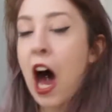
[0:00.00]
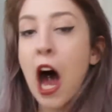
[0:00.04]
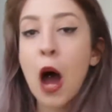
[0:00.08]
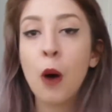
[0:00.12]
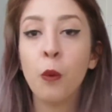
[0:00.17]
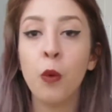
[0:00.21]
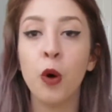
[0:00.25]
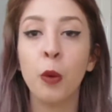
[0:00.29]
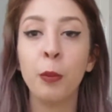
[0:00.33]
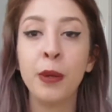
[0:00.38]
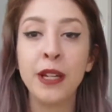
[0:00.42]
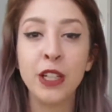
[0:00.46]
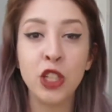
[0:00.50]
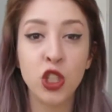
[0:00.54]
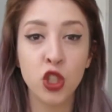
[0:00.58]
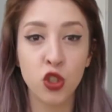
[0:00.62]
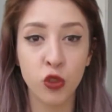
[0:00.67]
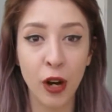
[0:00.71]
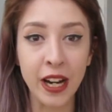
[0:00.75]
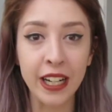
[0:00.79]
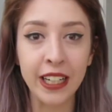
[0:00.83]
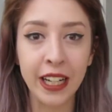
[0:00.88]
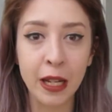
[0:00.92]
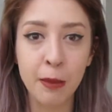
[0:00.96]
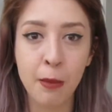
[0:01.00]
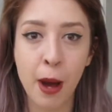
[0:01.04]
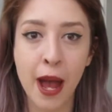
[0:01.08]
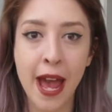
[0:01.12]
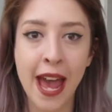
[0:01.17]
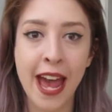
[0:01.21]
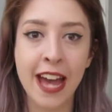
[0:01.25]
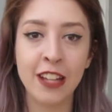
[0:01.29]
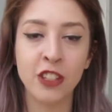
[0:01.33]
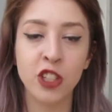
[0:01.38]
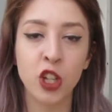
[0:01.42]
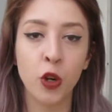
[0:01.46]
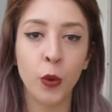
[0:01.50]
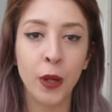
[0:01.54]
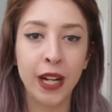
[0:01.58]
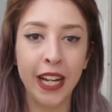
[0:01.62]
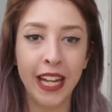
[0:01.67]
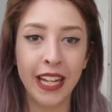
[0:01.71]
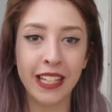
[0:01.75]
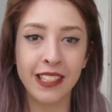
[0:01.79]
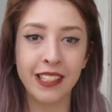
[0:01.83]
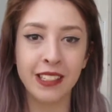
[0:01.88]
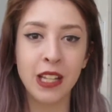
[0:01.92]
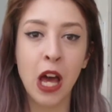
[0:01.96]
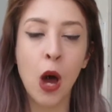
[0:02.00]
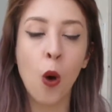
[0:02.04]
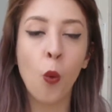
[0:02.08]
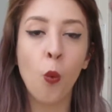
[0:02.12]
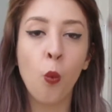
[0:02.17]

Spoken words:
I will be straightening my hair so it is